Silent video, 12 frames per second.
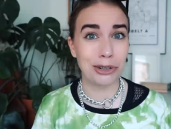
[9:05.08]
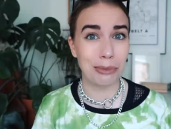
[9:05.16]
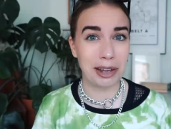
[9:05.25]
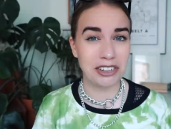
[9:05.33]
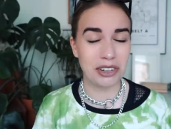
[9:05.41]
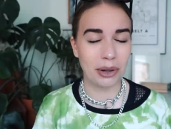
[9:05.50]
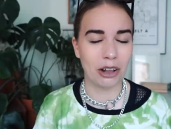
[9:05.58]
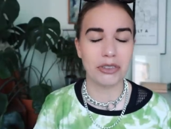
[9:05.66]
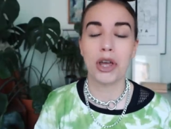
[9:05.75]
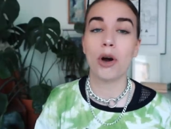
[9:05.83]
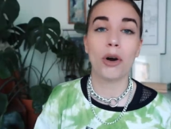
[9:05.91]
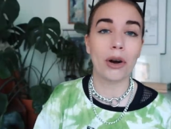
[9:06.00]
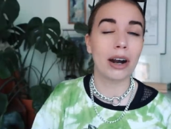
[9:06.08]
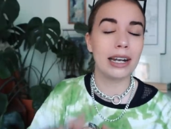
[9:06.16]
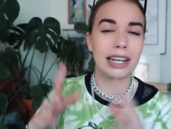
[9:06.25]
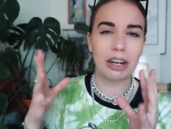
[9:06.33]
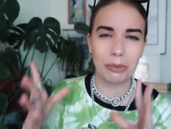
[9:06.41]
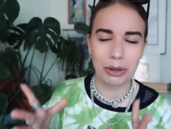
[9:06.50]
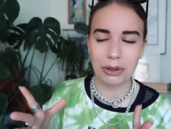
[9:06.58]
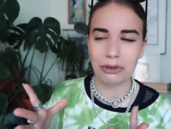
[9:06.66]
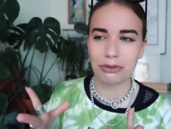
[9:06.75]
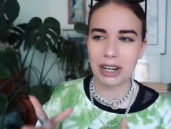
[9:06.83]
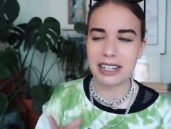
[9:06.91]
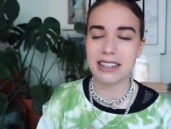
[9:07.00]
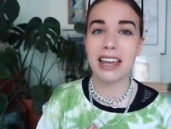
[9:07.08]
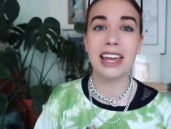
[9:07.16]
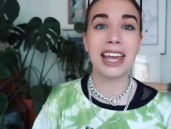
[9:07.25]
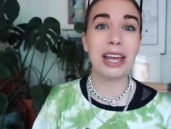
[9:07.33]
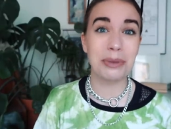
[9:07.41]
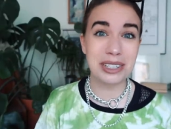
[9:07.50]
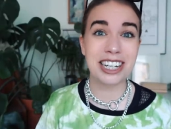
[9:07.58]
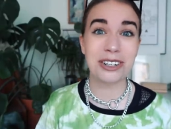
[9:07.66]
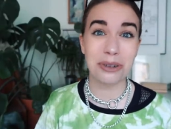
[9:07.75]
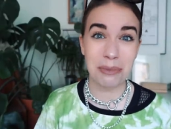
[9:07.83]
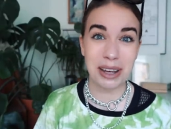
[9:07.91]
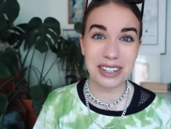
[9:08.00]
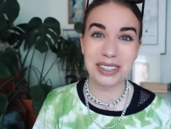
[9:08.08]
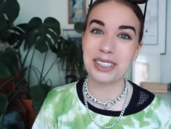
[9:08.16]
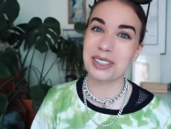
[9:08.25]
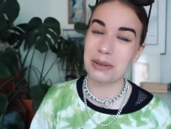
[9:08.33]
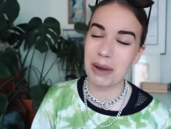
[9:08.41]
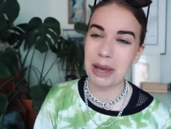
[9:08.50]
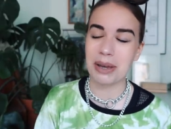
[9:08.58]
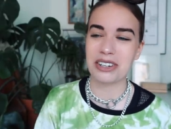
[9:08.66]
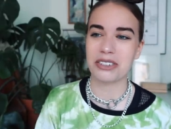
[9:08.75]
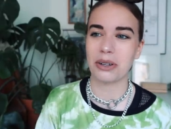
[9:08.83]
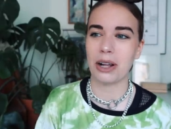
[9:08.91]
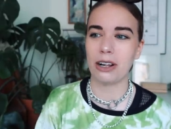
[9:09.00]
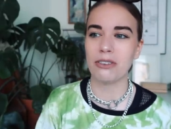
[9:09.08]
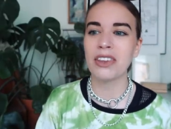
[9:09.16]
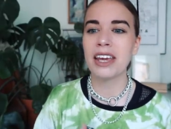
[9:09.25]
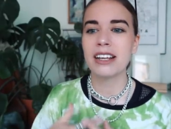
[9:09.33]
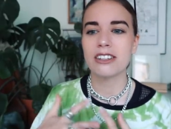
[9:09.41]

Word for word: your mental health. Or let me rephrase, it was detrimental to my mental health.